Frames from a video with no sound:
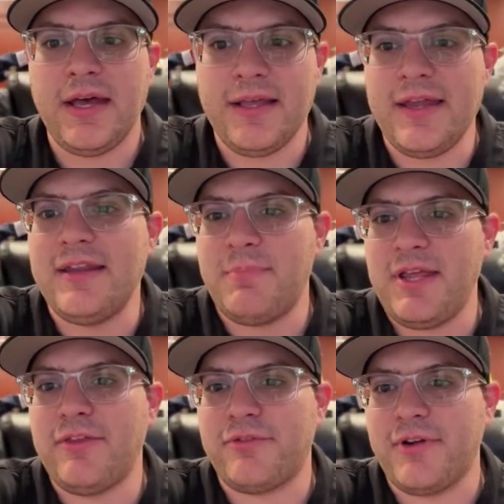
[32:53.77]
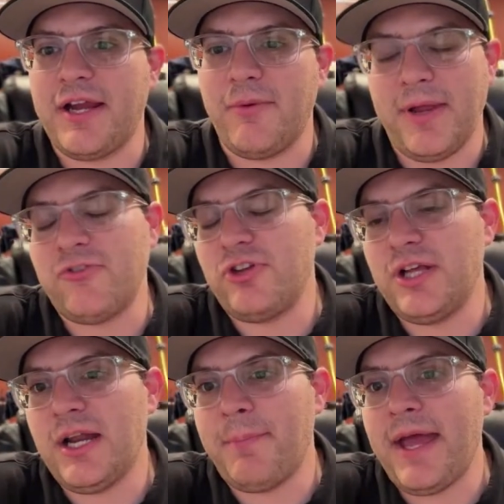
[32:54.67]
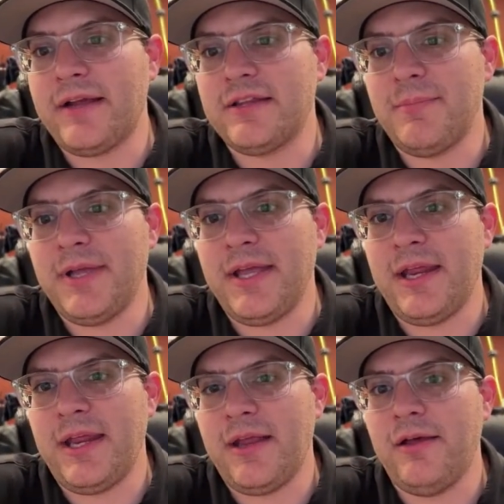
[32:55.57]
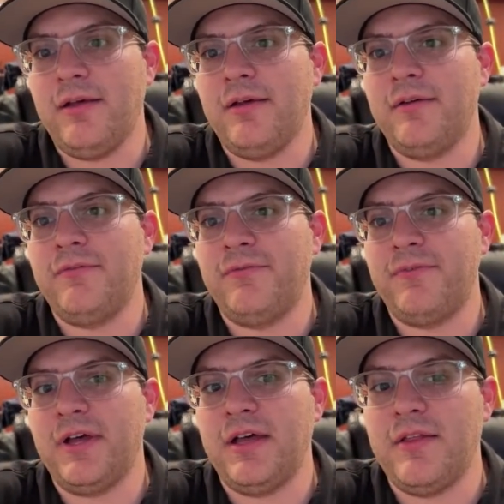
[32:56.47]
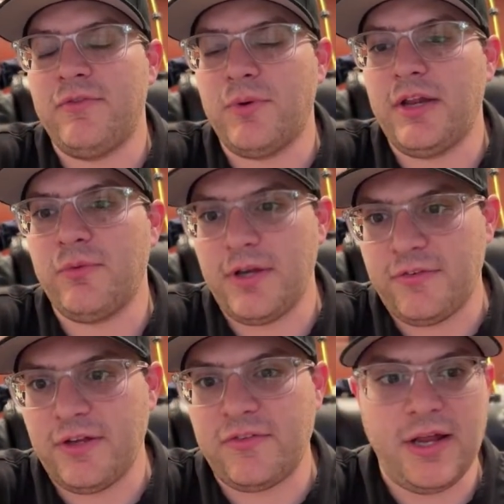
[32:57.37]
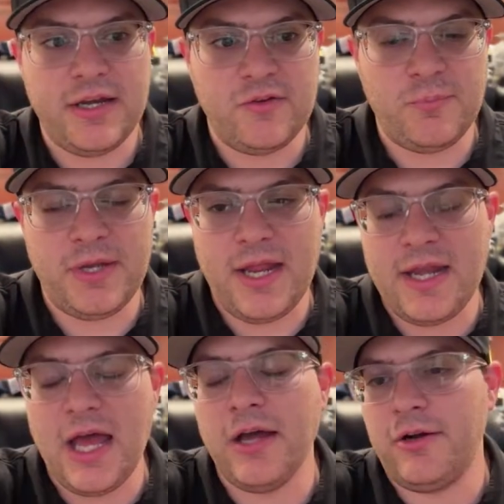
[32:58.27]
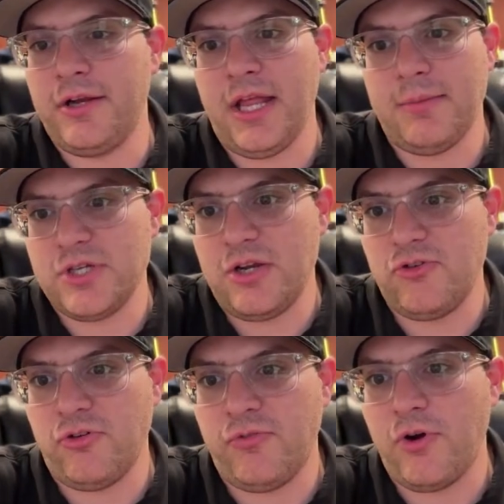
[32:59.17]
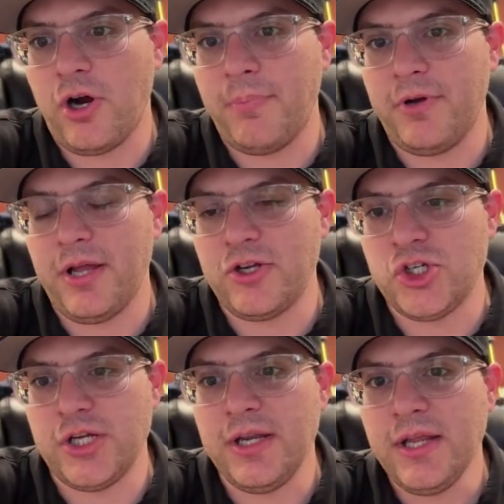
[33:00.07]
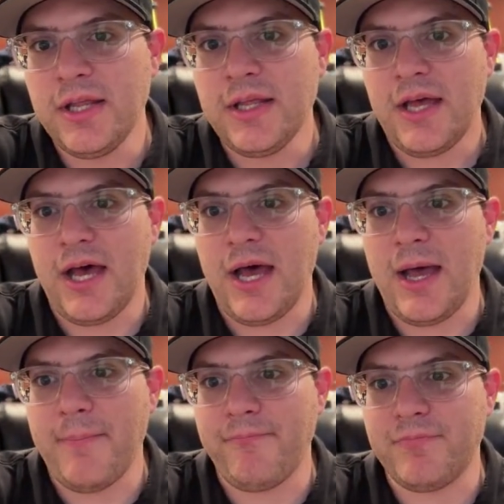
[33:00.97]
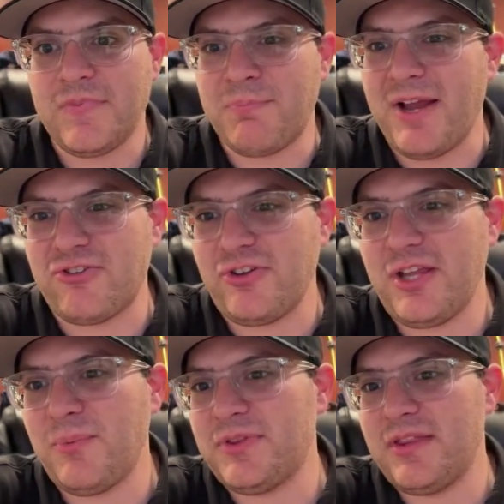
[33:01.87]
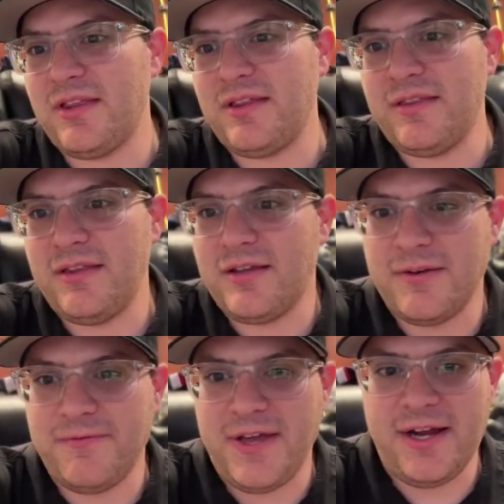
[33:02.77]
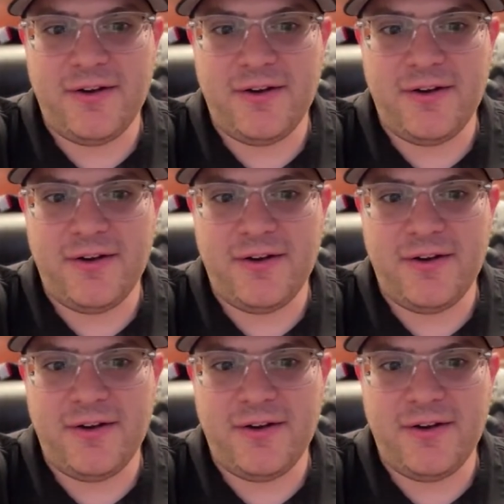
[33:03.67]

getting the P3 here, we actually got it back in the beginning of 2026 here, and it has been an utter game changer for our production, especially with the conveyor